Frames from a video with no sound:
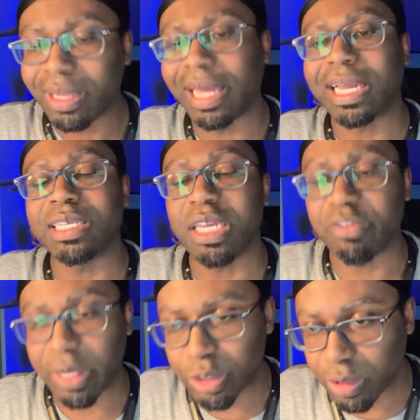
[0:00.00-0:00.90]
Like I say
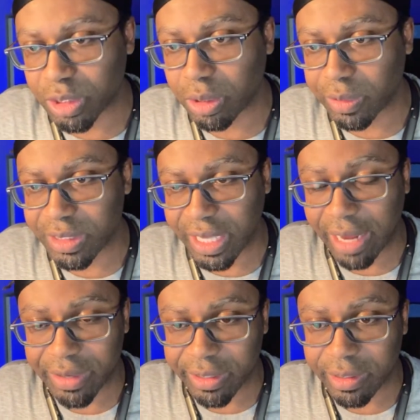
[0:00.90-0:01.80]
for my Georgia notaries
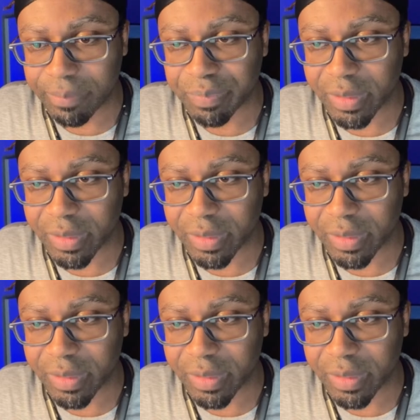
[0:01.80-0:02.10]
out here,